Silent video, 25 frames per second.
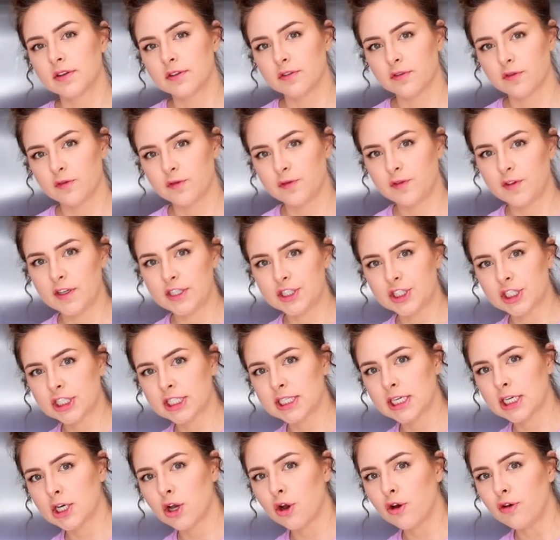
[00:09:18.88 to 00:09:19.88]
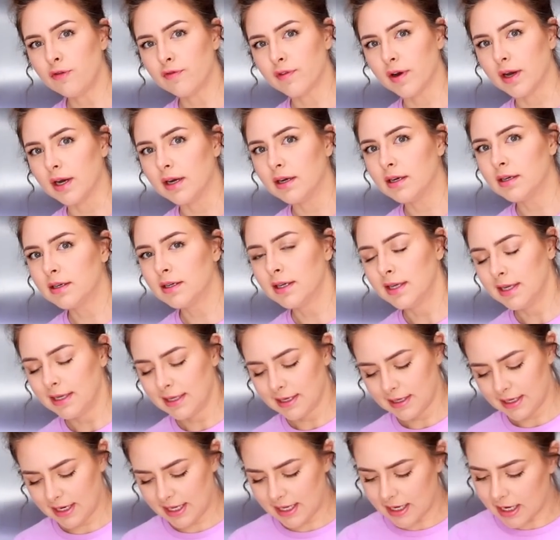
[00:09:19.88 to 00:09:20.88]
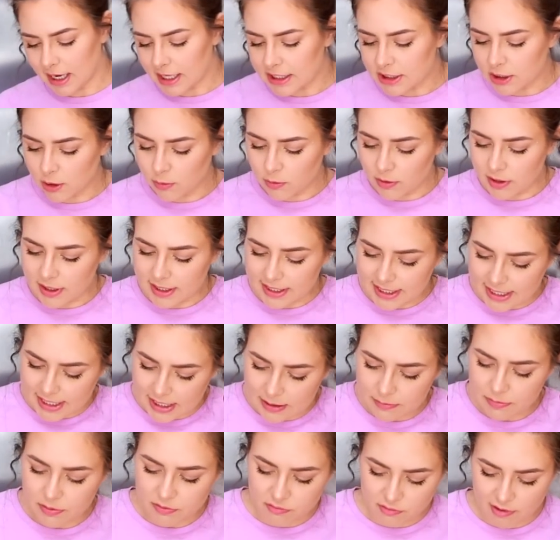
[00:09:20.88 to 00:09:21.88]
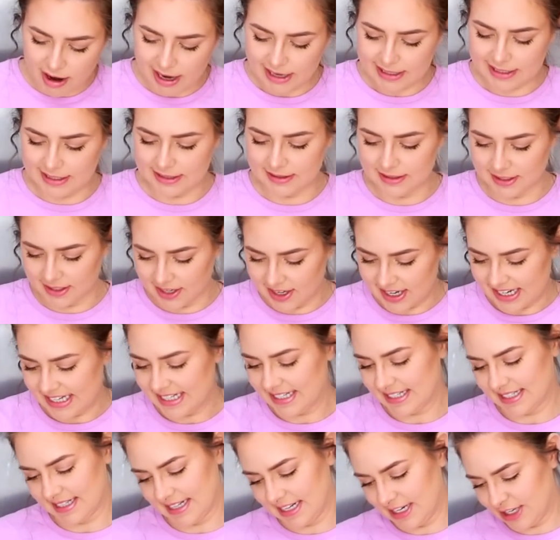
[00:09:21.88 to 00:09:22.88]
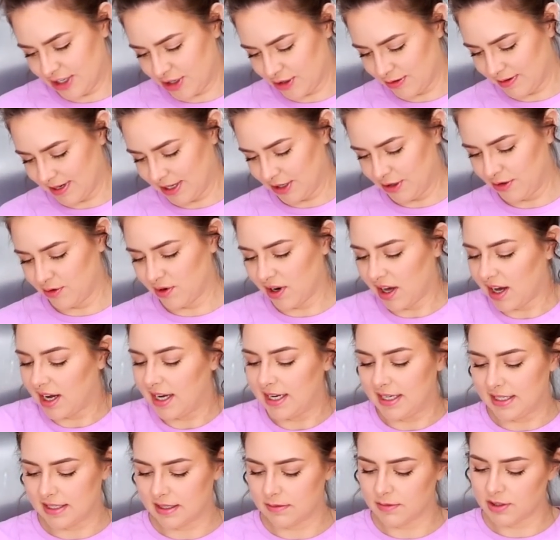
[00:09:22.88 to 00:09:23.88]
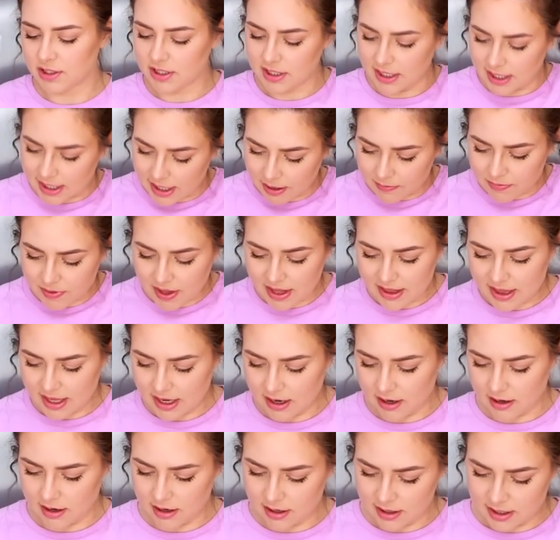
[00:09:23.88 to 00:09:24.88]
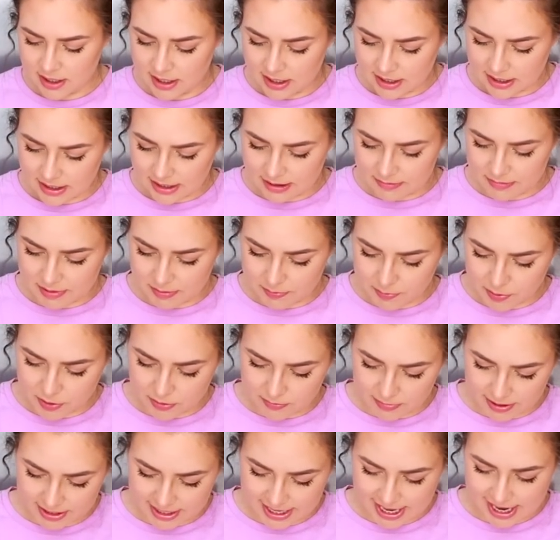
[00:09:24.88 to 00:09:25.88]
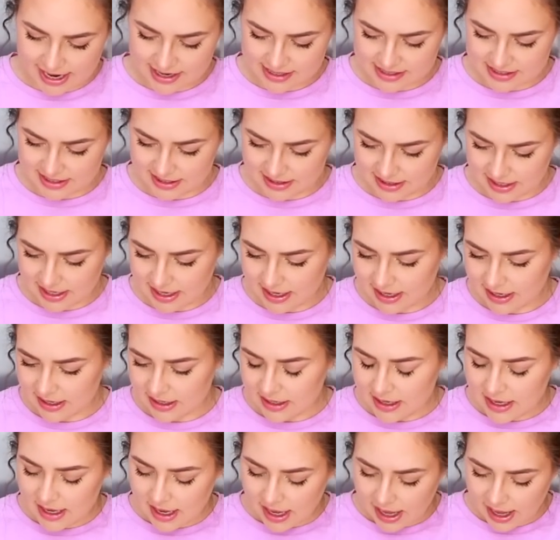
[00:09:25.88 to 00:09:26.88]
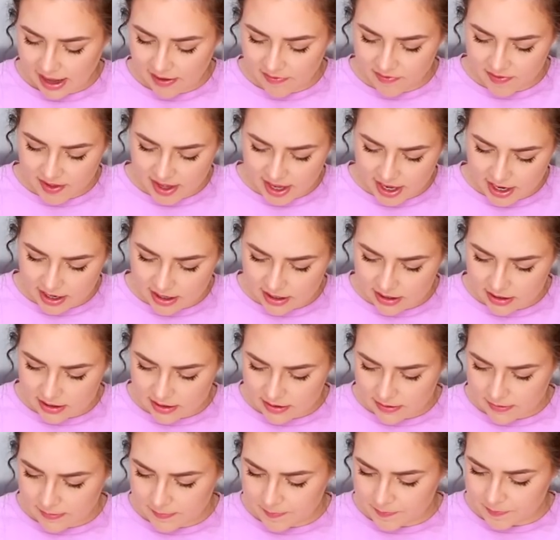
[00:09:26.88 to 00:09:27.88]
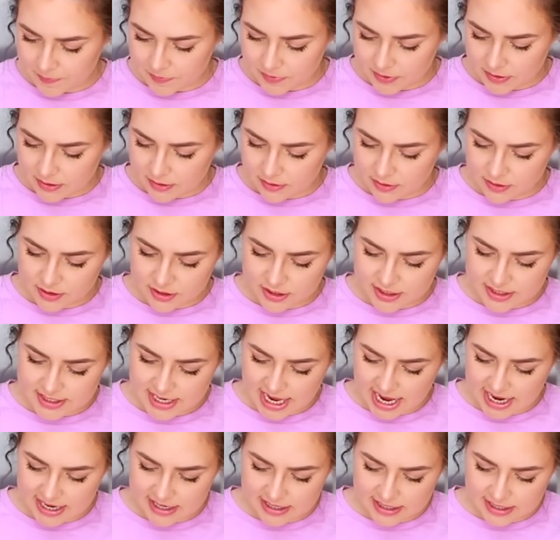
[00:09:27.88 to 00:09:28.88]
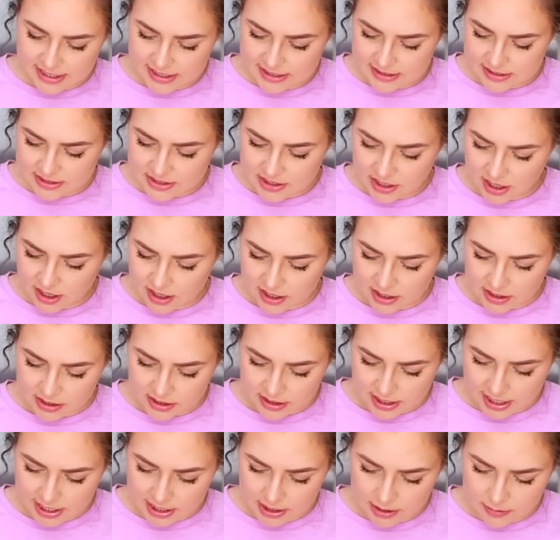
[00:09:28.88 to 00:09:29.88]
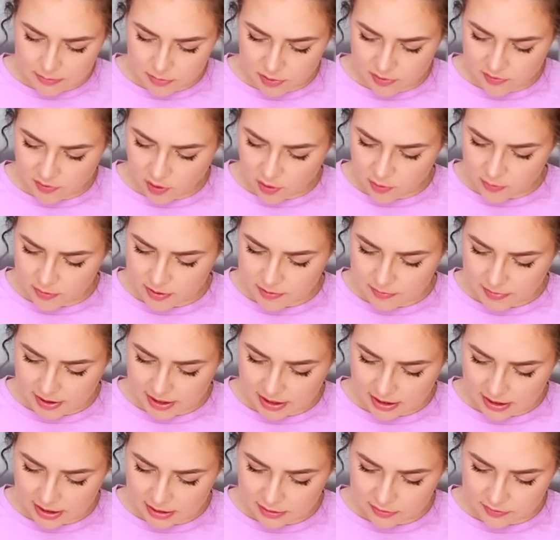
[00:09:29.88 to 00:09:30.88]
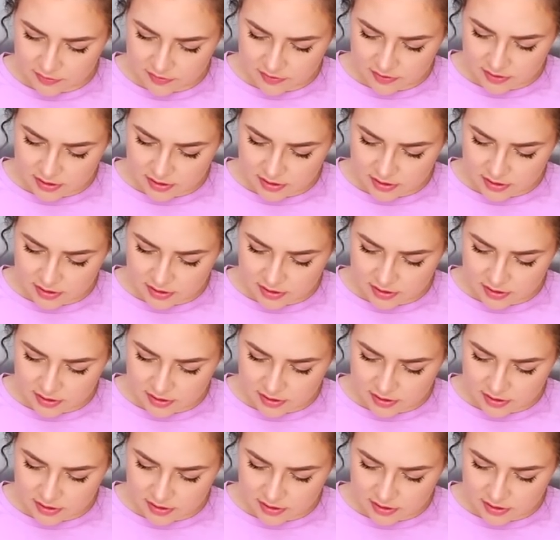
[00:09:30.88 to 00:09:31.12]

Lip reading: Fidgeting over. Like, I don't want to keep wrecking the lines and then doing new lines. I'm just like, yep, there they are. Let me put my cats in there. And then the zen is done and I move on with my life.